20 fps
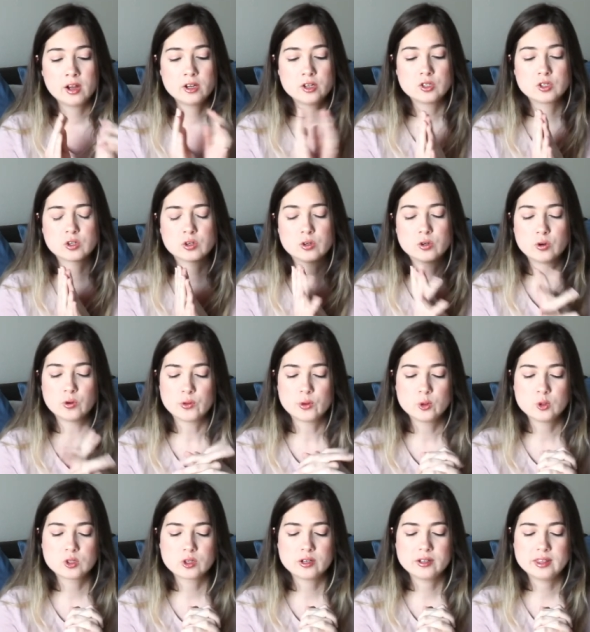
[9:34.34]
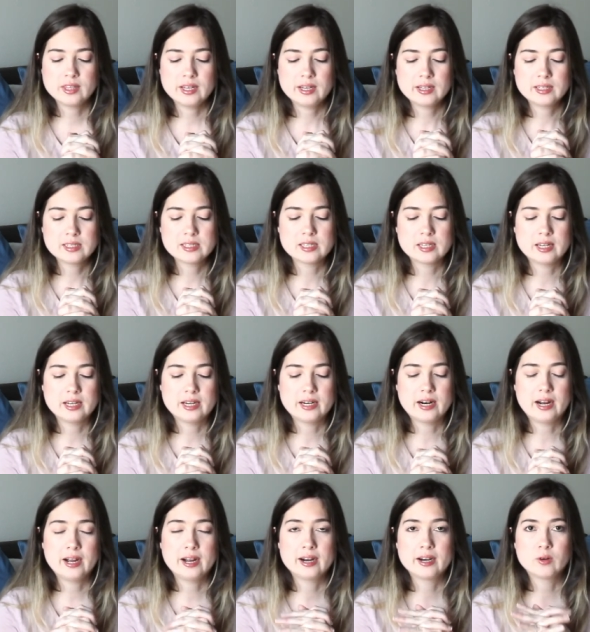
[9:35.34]
So those are things
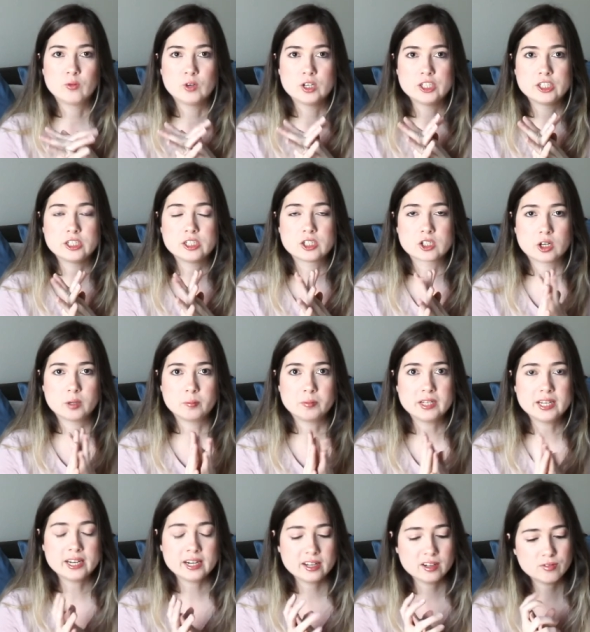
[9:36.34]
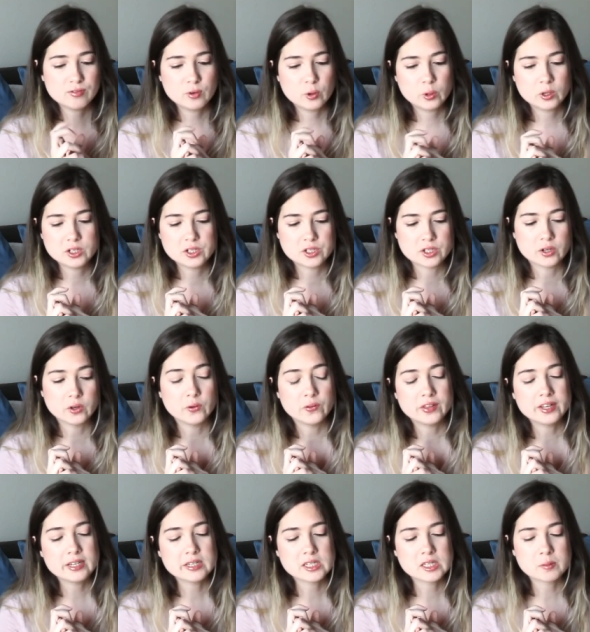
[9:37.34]
that I want to start planning for. So
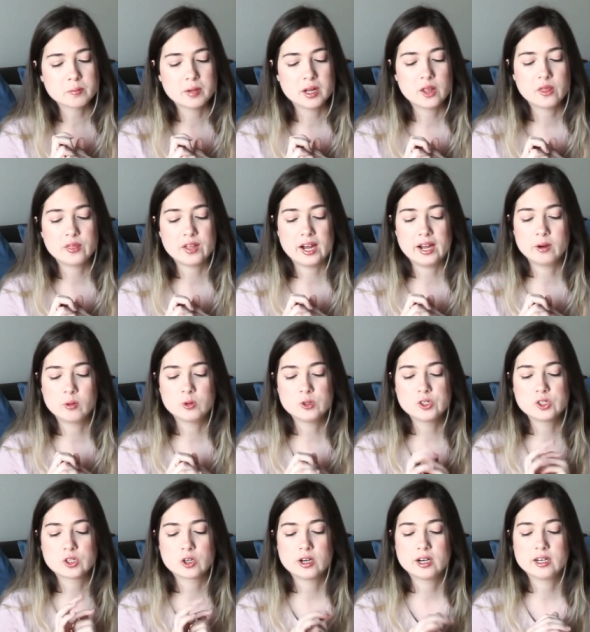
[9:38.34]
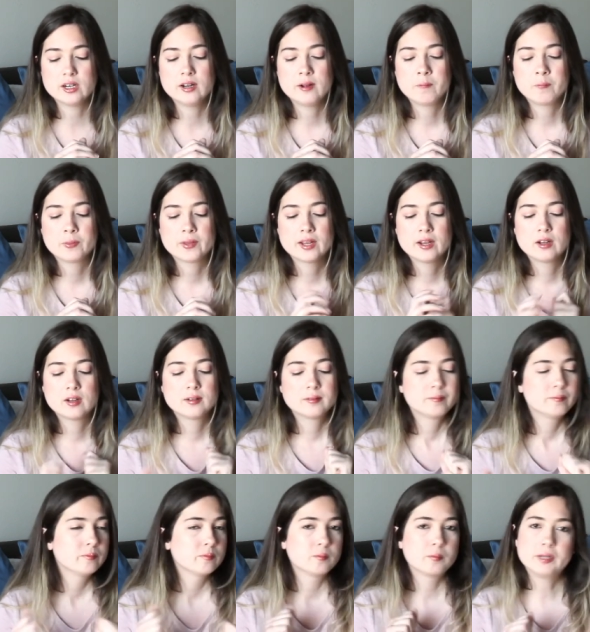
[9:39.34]
this month I will start
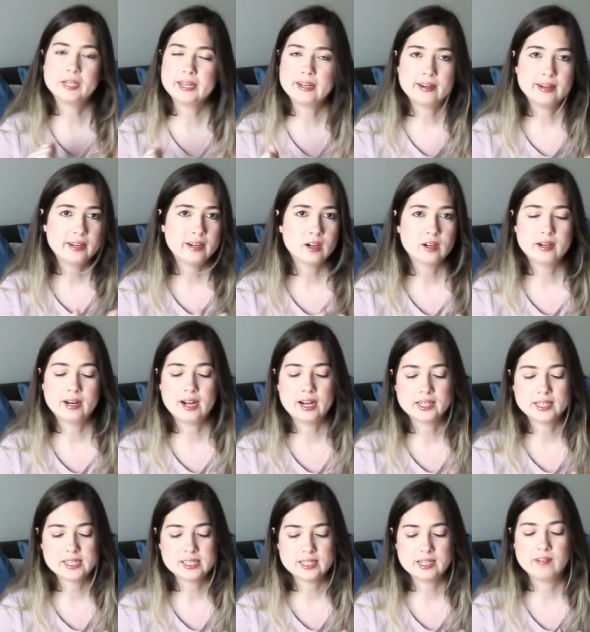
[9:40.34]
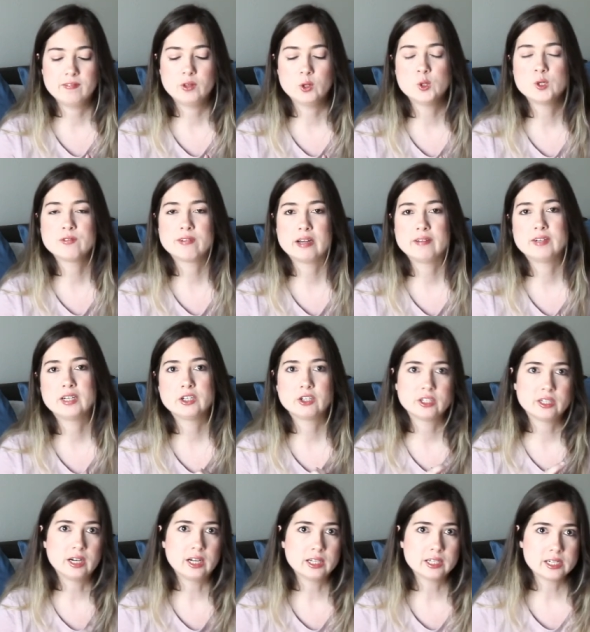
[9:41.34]
planning on how to save those
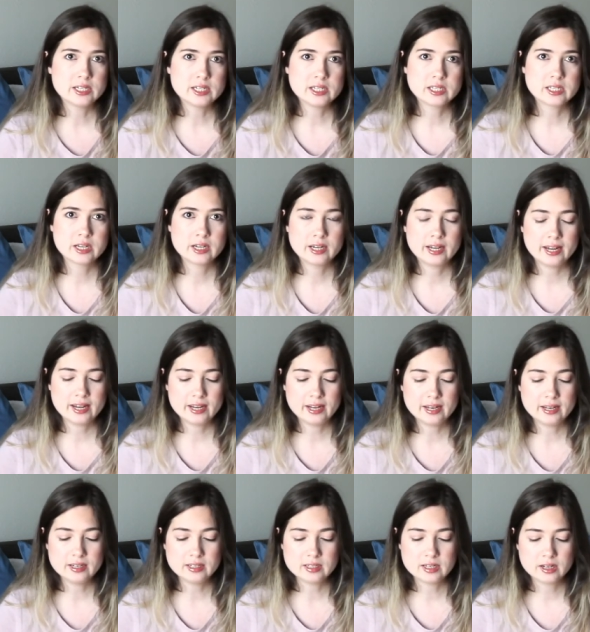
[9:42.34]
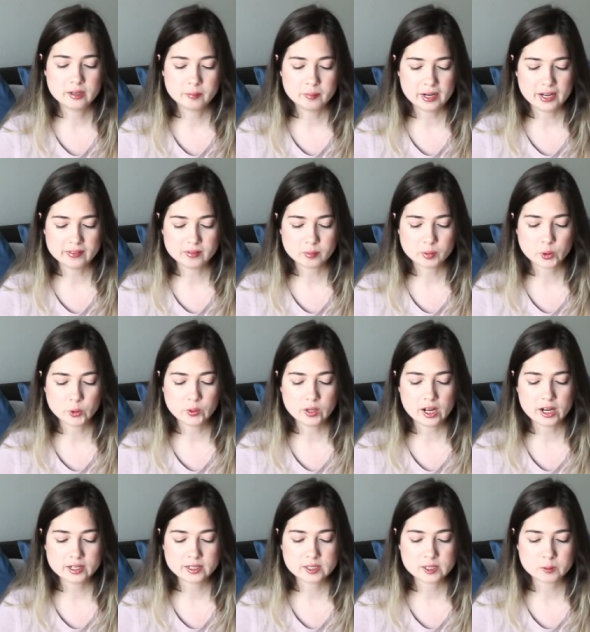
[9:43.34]
$500 and buy the
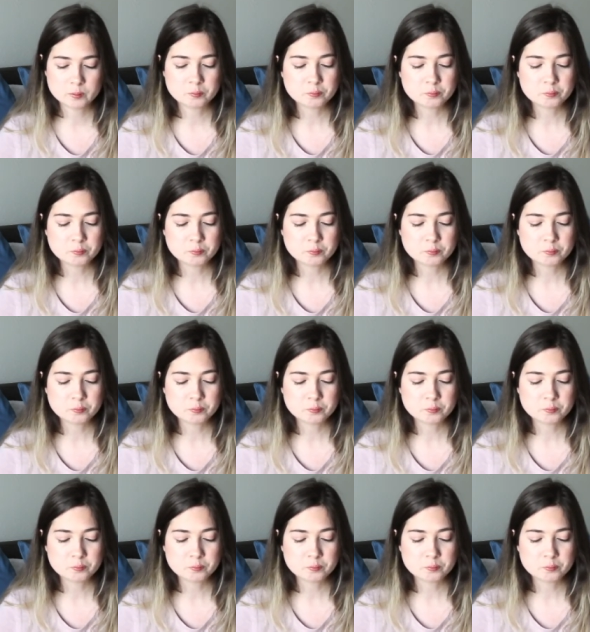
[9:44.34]
prologues.